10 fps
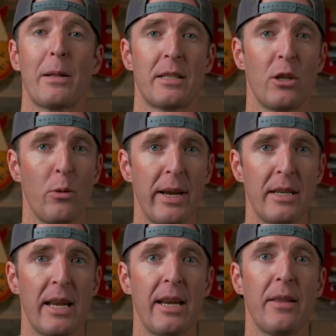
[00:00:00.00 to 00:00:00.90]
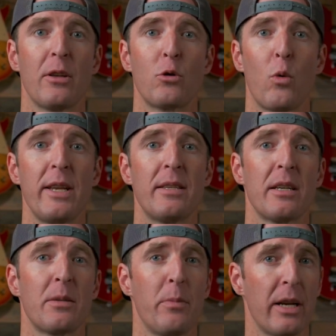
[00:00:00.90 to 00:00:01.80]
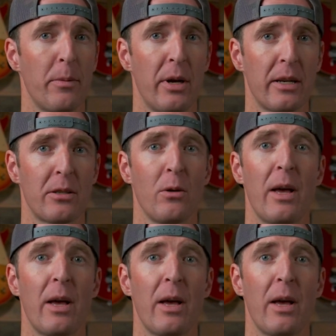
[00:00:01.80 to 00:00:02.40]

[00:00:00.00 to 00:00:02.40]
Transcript: still maintained the 26 megapixel